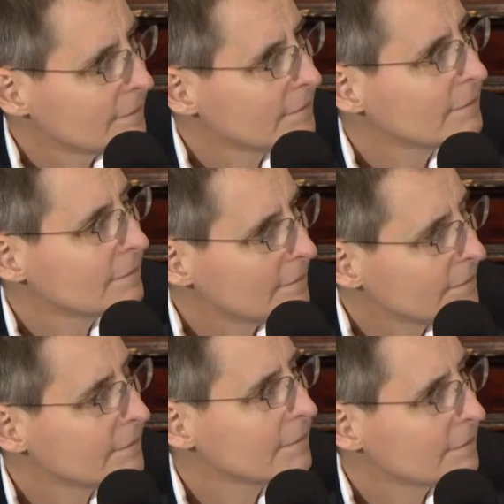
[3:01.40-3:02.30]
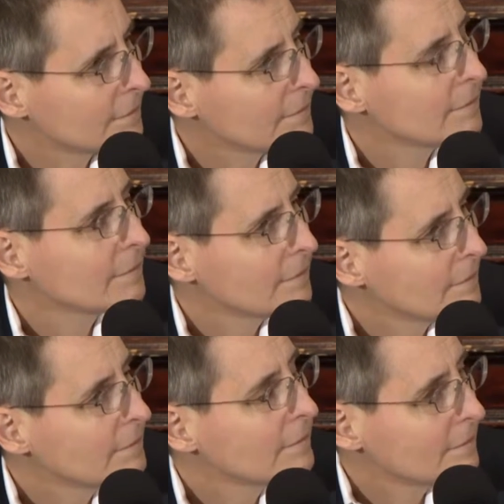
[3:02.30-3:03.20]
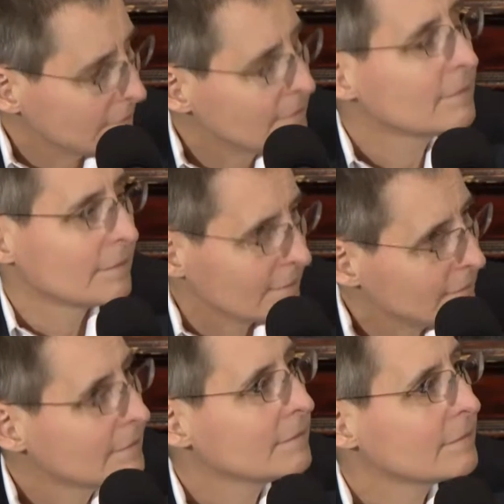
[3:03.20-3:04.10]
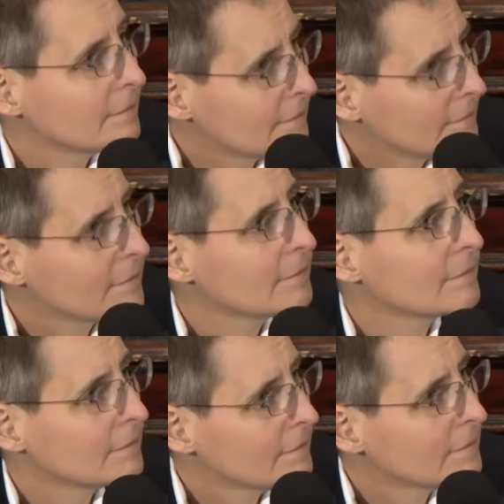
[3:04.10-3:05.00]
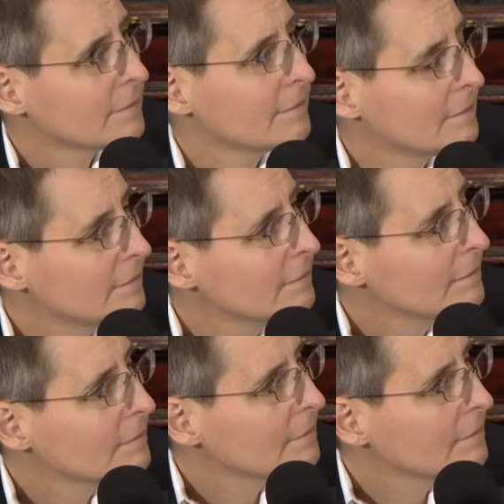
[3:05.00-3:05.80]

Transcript: seeing how that program works. I know when it first came out, there was some controversy around it. How